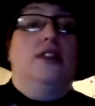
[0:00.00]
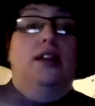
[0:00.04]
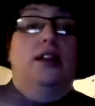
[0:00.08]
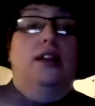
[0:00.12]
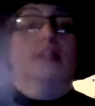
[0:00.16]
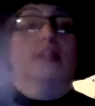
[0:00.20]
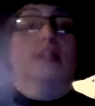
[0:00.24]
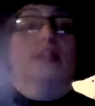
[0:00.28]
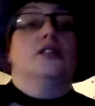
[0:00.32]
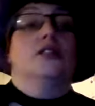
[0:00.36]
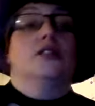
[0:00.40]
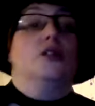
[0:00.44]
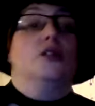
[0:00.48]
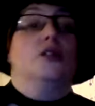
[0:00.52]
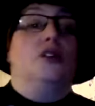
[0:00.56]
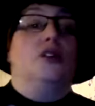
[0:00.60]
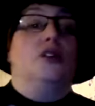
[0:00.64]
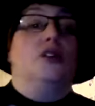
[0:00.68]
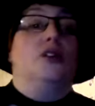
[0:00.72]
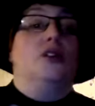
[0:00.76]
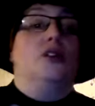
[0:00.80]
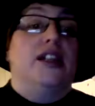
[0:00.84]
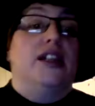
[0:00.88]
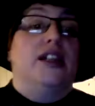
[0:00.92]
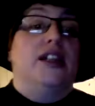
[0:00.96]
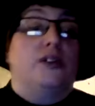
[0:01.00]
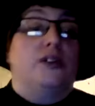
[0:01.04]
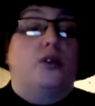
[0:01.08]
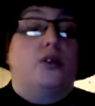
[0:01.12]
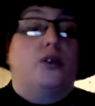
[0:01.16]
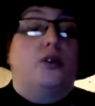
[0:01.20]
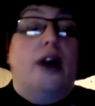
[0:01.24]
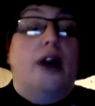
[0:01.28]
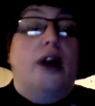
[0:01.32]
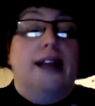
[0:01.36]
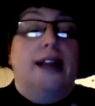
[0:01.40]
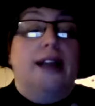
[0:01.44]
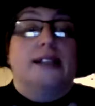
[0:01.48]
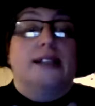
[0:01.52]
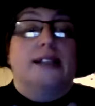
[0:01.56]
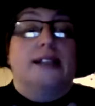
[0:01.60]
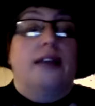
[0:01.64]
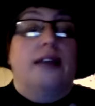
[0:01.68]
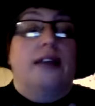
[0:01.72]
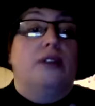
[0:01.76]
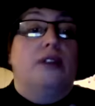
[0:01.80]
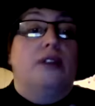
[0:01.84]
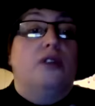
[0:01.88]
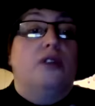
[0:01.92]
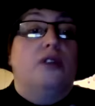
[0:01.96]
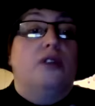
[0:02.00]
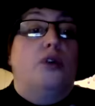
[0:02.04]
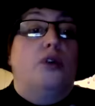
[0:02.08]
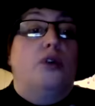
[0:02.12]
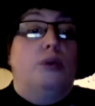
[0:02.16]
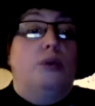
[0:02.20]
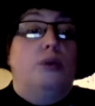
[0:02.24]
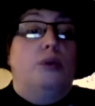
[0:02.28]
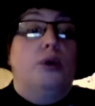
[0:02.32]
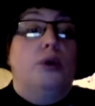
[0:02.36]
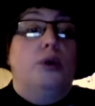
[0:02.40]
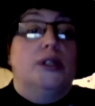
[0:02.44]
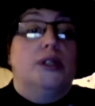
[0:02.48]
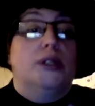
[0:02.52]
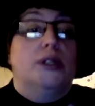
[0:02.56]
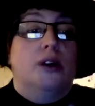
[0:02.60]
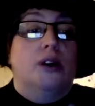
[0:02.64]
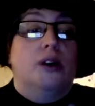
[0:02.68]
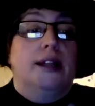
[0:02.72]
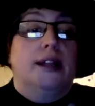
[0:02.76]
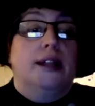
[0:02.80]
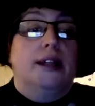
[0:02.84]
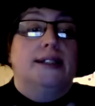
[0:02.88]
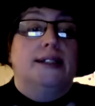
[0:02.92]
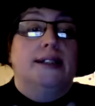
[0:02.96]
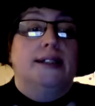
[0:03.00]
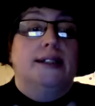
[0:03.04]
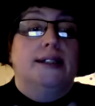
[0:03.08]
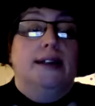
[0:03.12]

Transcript: And it's the device of Rise, having the four bluets on it.